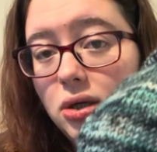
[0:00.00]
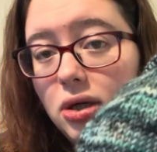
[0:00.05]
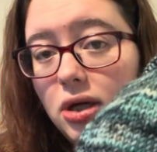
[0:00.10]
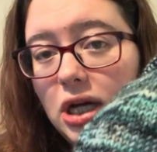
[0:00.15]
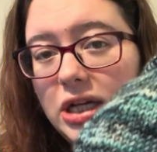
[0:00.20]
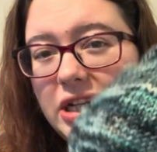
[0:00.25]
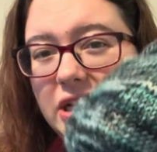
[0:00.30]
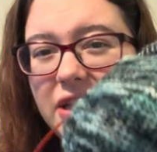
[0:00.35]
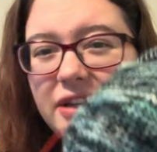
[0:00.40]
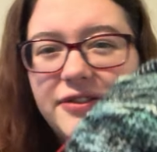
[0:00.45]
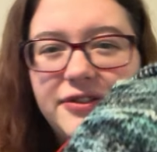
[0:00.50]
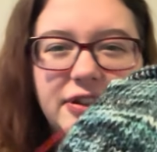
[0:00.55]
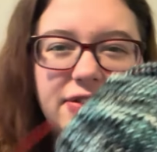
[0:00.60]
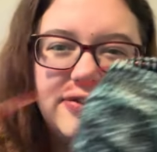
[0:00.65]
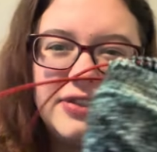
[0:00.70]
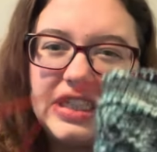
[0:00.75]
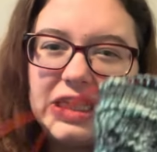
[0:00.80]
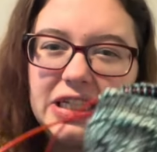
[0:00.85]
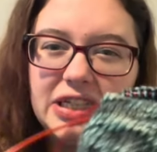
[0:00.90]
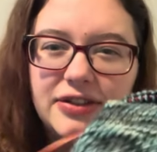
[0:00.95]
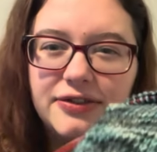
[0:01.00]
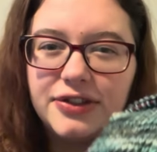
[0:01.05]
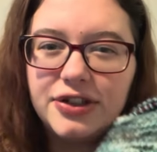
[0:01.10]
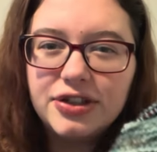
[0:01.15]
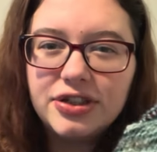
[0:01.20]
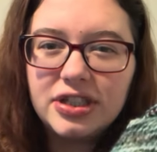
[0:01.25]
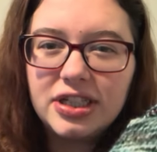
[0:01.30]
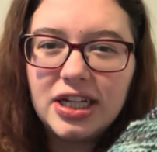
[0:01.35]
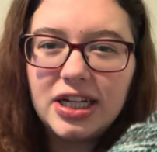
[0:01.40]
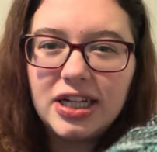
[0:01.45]
I knit 15 the
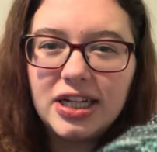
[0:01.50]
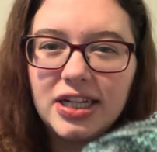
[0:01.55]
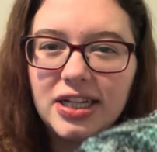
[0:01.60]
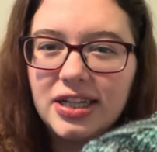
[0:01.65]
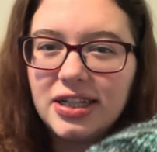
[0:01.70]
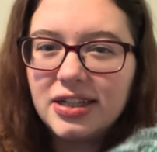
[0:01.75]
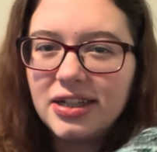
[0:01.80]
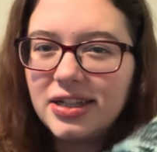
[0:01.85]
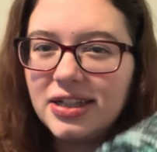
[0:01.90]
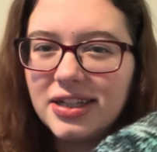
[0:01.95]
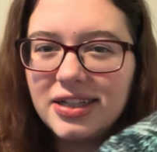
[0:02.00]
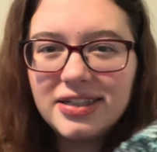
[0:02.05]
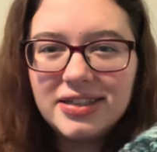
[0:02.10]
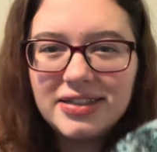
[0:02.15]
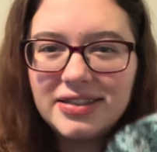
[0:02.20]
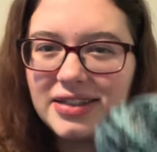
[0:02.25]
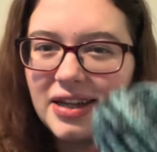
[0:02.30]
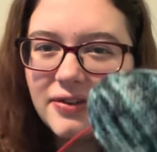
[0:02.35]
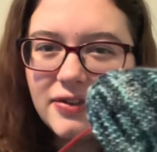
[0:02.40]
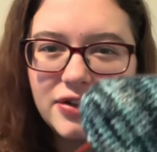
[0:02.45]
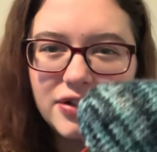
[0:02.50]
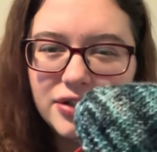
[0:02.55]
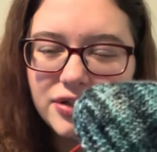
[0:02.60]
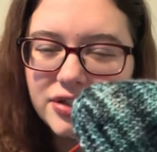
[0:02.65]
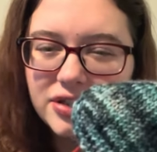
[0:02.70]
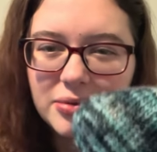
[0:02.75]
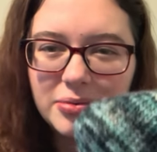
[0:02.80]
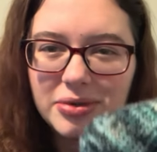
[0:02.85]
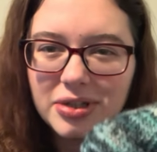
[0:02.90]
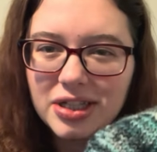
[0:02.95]
first night, and then 7 or
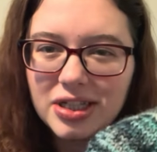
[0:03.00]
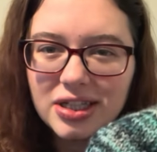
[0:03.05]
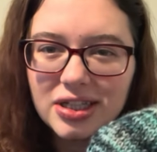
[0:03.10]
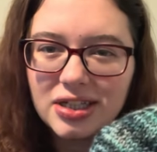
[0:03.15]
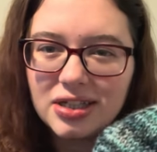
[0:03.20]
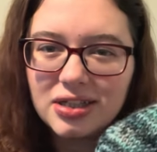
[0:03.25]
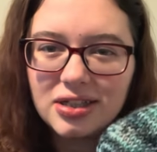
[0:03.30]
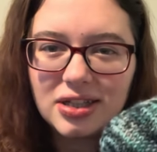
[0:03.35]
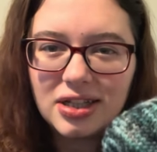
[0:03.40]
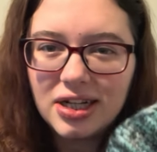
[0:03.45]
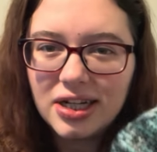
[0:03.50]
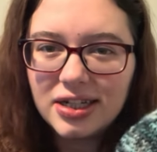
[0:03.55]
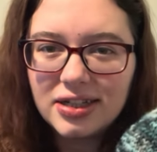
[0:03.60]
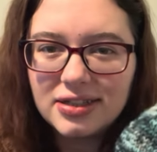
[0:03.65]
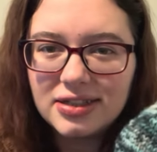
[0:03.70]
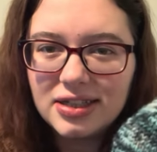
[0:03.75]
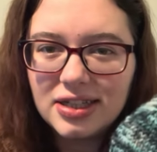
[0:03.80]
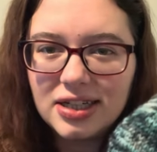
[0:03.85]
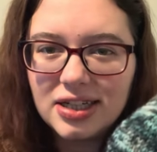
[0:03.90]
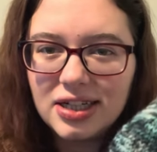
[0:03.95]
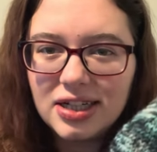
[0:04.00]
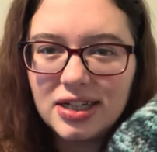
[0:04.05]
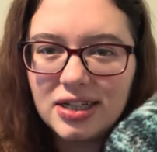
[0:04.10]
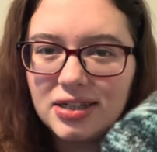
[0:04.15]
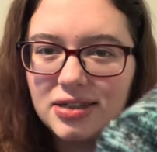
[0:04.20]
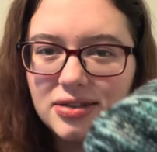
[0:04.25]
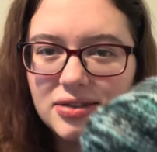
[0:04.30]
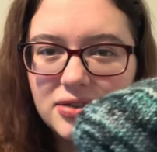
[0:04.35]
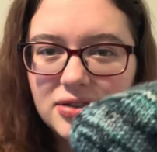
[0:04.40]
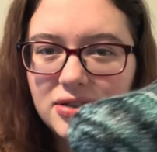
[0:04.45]
something the next
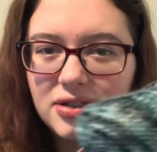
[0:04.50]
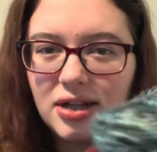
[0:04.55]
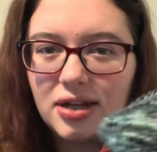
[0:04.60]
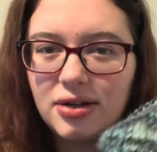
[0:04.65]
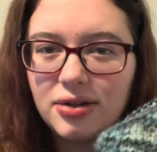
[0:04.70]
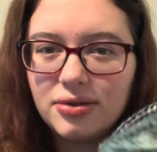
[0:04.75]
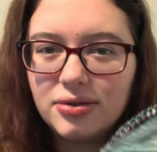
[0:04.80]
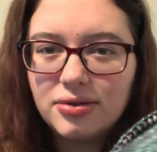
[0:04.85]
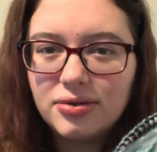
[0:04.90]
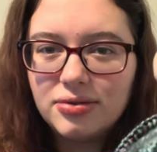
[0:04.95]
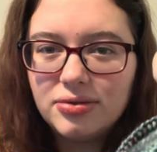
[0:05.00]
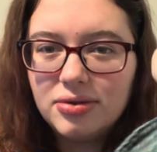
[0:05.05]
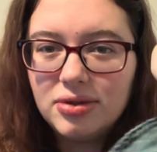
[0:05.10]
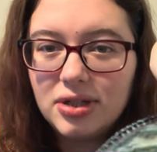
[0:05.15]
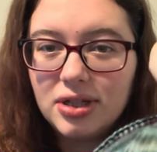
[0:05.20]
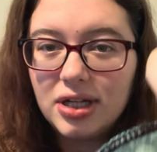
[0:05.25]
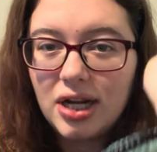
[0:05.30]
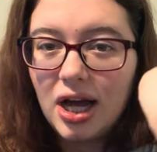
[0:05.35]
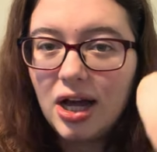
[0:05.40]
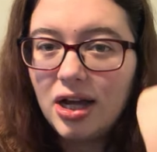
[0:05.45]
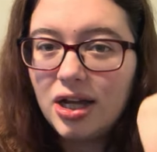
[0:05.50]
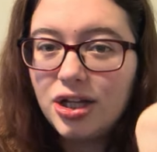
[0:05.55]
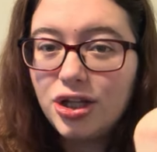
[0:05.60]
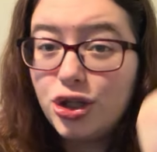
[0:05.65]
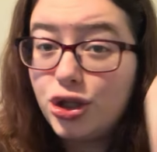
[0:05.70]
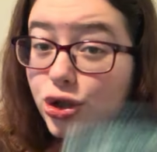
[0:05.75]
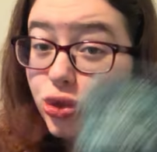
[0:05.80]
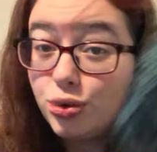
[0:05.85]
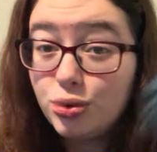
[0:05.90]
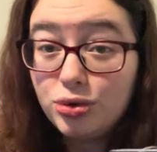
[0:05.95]
night. So not a
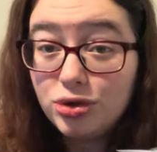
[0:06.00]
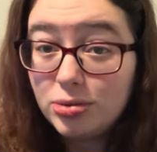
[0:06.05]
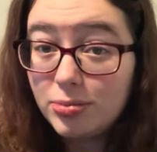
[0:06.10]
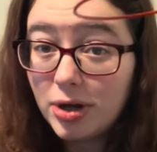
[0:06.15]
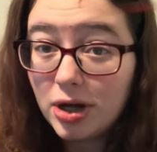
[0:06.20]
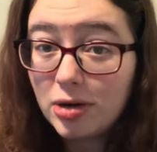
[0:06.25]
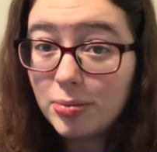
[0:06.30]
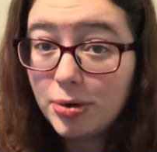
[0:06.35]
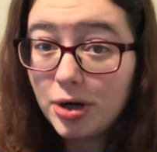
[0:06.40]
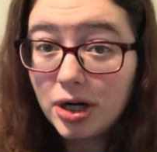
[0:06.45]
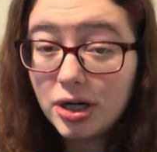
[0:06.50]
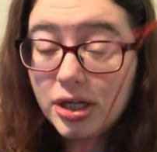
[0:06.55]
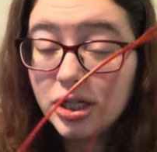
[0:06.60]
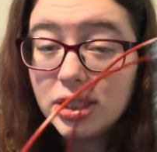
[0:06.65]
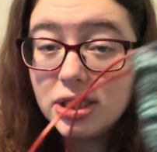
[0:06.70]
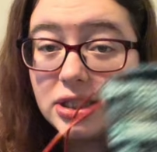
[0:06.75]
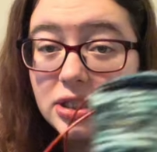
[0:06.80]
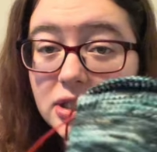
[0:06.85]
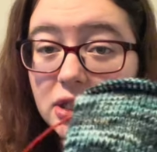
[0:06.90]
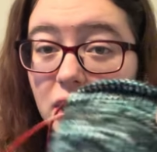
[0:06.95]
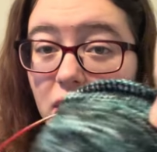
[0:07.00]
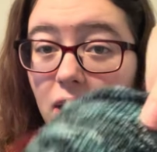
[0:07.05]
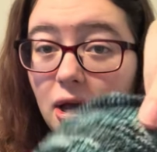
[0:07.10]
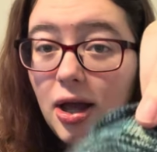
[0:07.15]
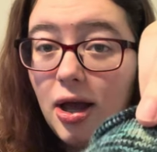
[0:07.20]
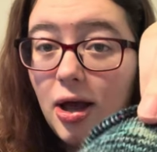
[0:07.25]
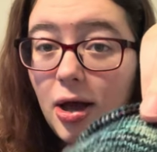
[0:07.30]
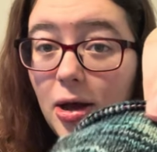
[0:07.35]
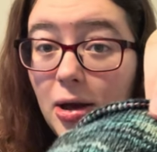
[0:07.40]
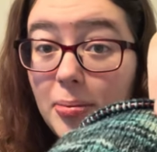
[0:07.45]
huge amount of progress,
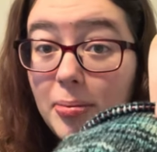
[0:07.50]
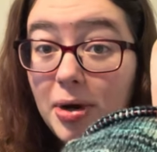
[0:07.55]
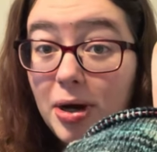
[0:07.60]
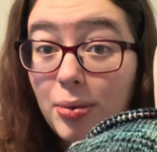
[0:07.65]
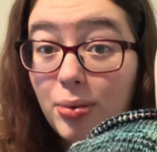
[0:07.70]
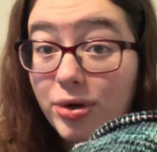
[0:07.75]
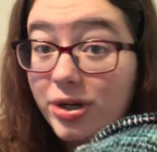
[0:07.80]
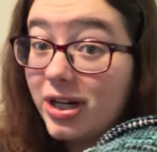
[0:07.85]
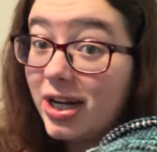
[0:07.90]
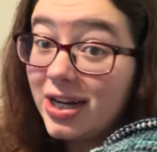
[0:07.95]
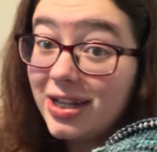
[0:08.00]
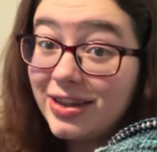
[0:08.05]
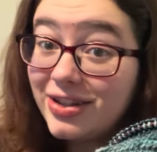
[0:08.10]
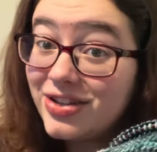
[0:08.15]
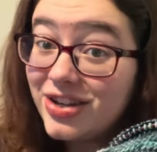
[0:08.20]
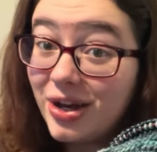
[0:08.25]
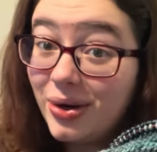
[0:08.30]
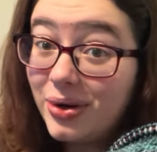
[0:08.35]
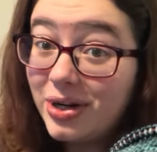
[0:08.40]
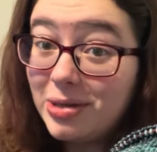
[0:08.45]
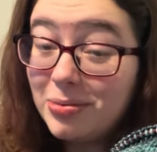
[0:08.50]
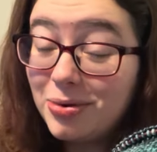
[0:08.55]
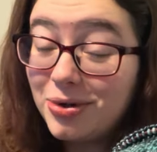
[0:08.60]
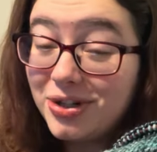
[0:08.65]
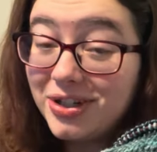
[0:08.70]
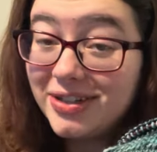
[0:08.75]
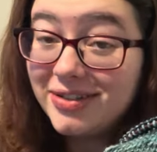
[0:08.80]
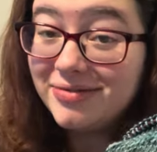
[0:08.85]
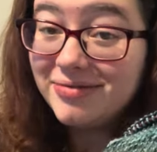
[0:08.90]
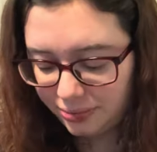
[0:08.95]
but we're not at the toe anymore.